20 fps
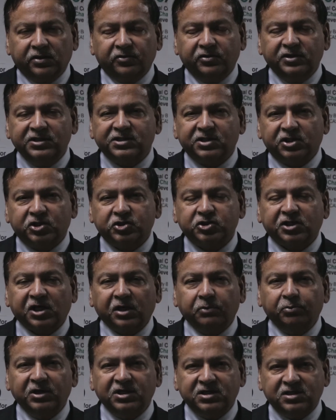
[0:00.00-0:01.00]
the research
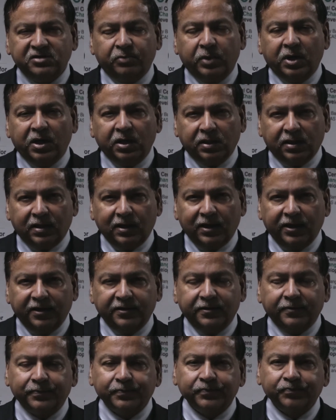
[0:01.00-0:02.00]
can be
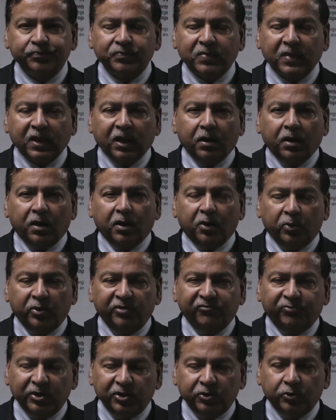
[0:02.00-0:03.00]
demand-led.
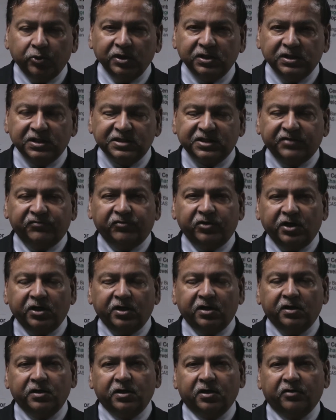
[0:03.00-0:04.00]
We've been doing this every
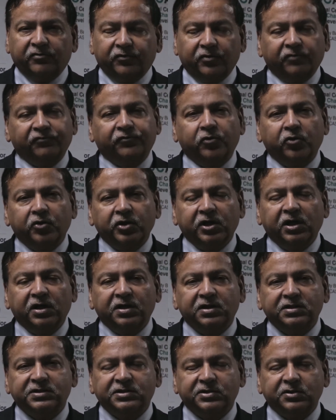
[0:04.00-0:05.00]
year now for 4
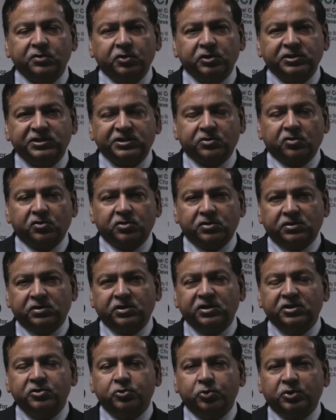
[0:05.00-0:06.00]
years, so it's got
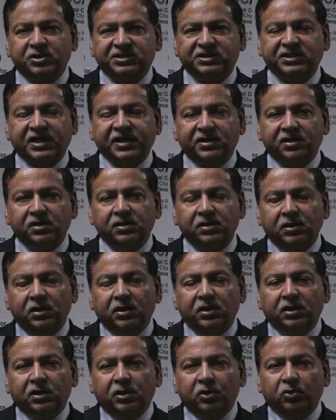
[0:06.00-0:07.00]
into a cycle.
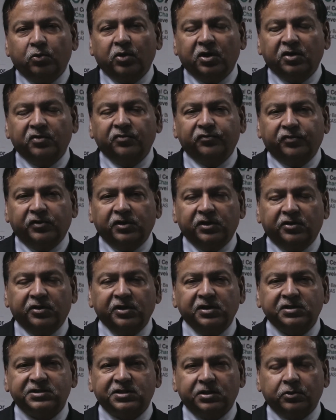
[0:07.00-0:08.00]
One of the
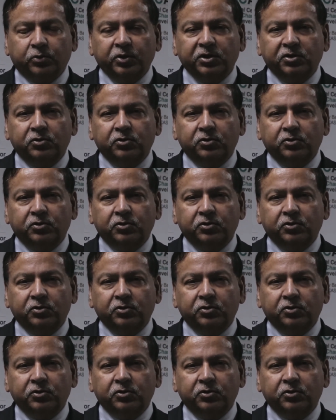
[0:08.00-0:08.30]
things that we